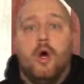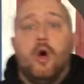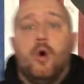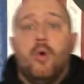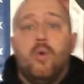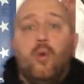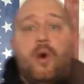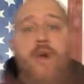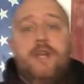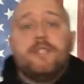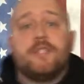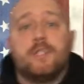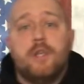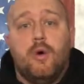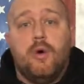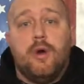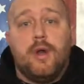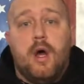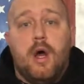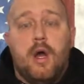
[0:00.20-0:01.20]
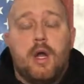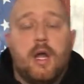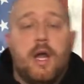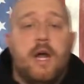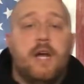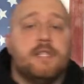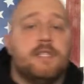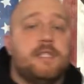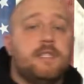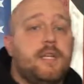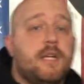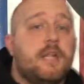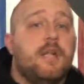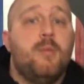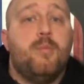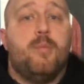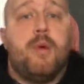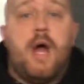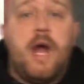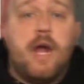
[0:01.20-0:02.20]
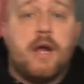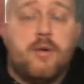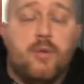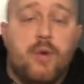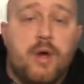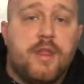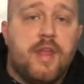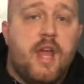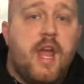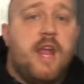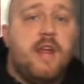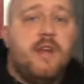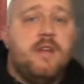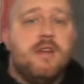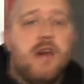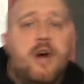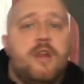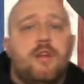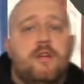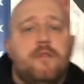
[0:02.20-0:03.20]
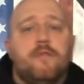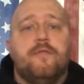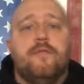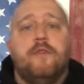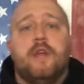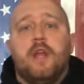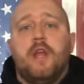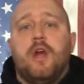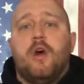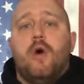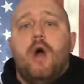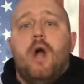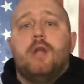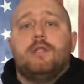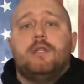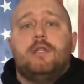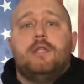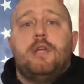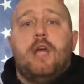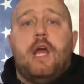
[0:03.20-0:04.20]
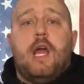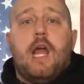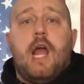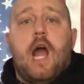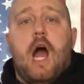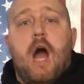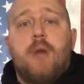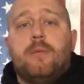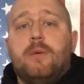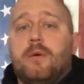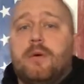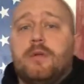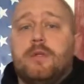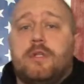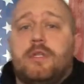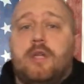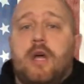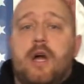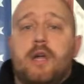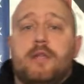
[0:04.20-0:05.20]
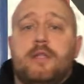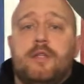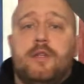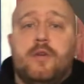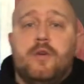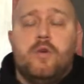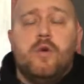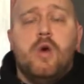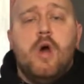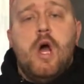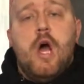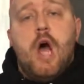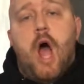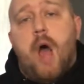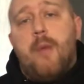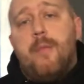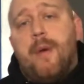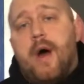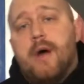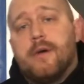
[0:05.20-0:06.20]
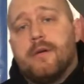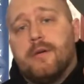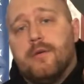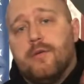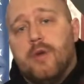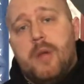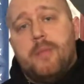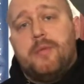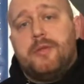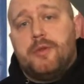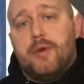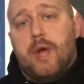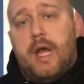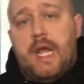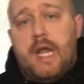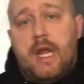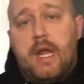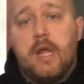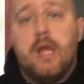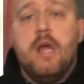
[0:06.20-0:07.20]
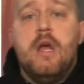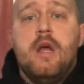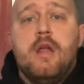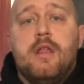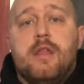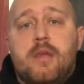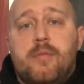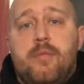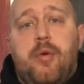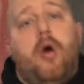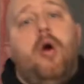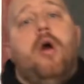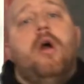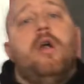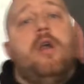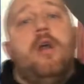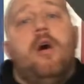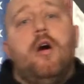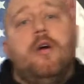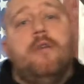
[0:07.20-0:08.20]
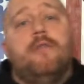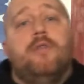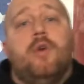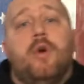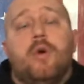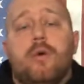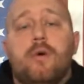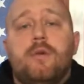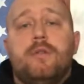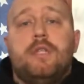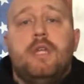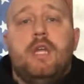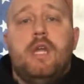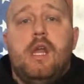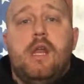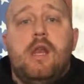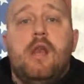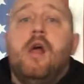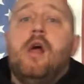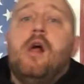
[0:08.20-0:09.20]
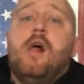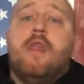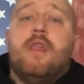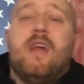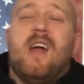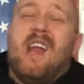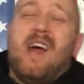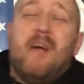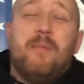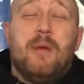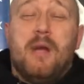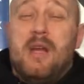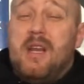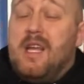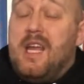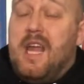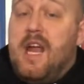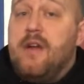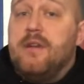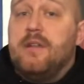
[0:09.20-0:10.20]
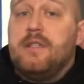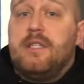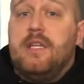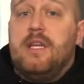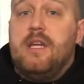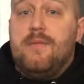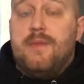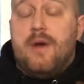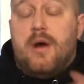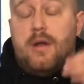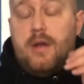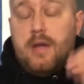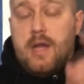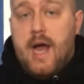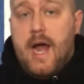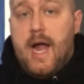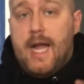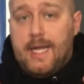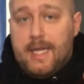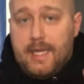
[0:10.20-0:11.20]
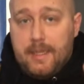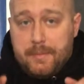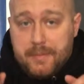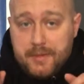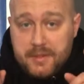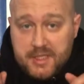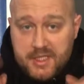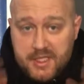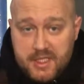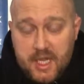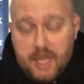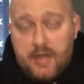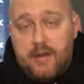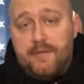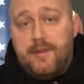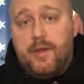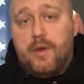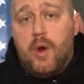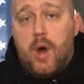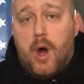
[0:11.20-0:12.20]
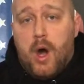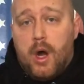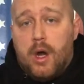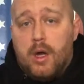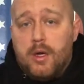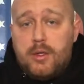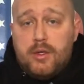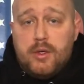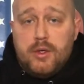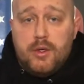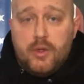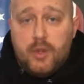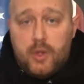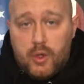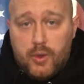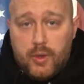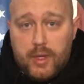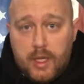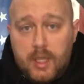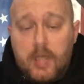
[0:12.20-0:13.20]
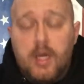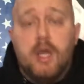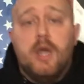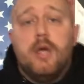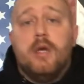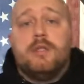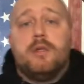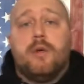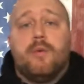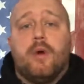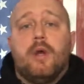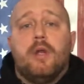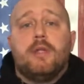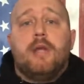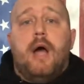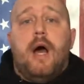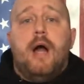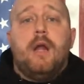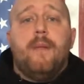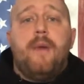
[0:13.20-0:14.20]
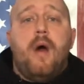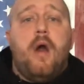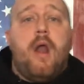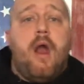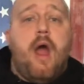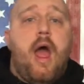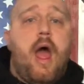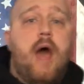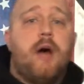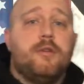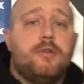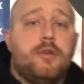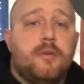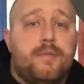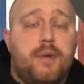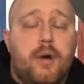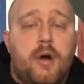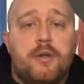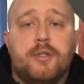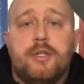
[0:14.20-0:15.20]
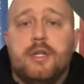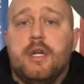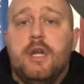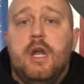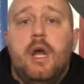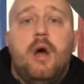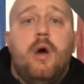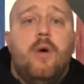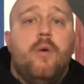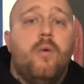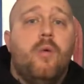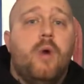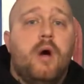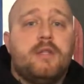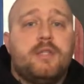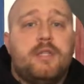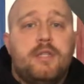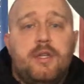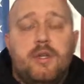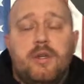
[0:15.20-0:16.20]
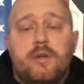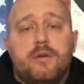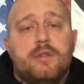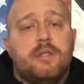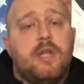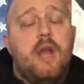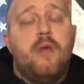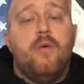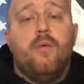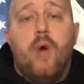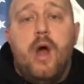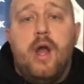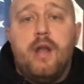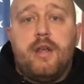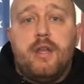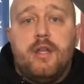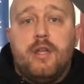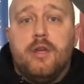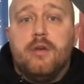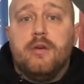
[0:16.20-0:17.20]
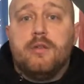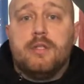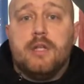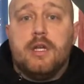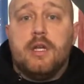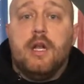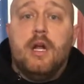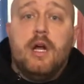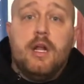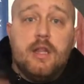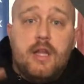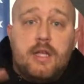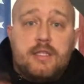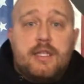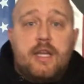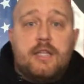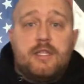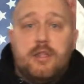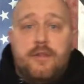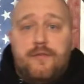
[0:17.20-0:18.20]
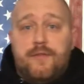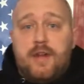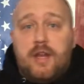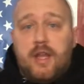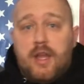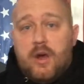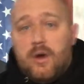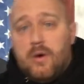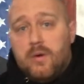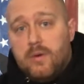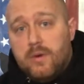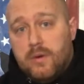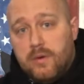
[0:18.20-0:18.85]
What is going on, guys? Dylan back with another video, and today I'm going to talk to you about grip training, the part of your routine that I'm gonna guarantee about 90% of you aren't doing. So we're gonna talk about how to approach it, what to use, and when to use it. Let's get to the video.